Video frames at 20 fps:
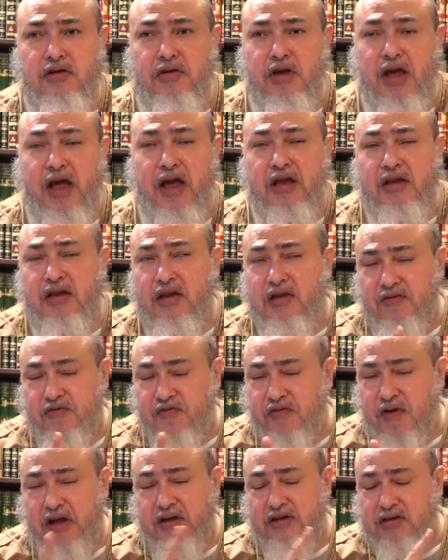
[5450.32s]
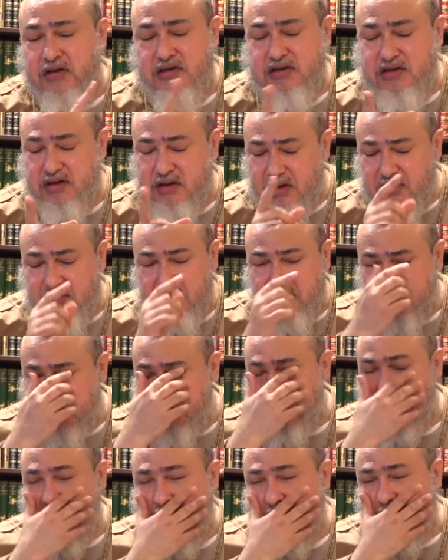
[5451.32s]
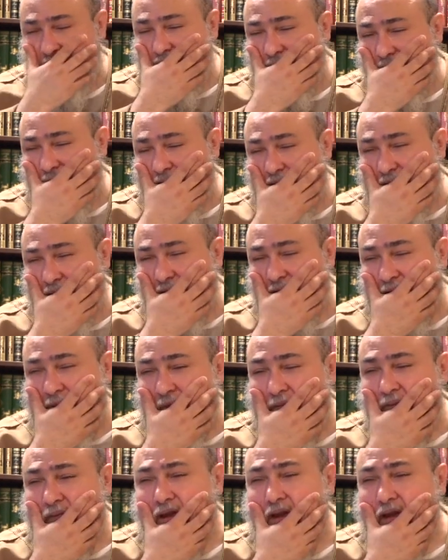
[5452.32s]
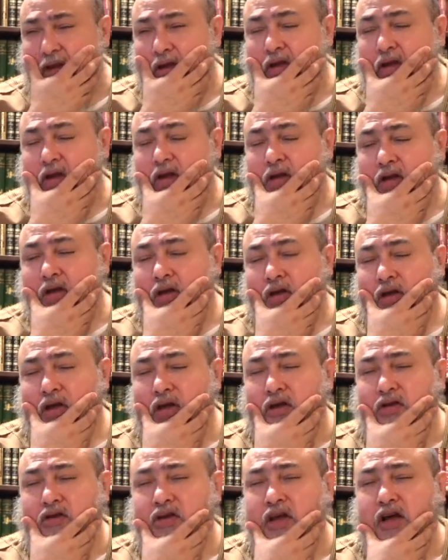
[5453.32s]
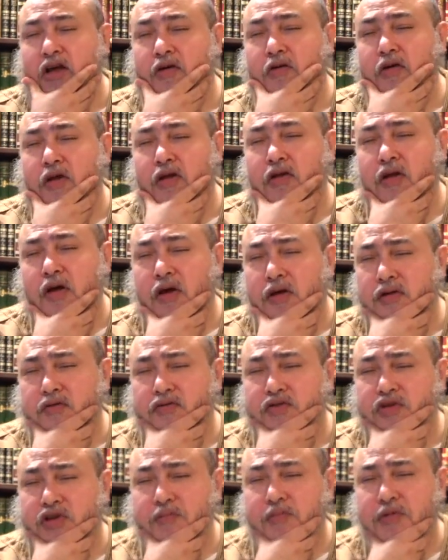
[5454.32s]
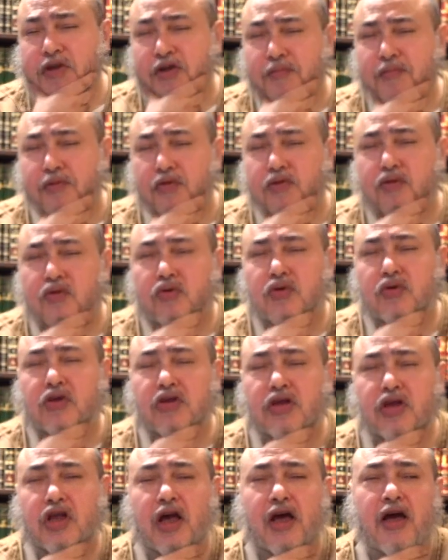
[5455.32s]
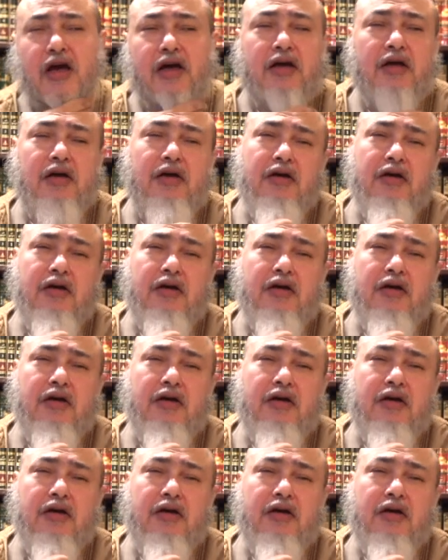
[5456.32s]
and in fact there's another thing that I'll tell you, is that a lot of the people that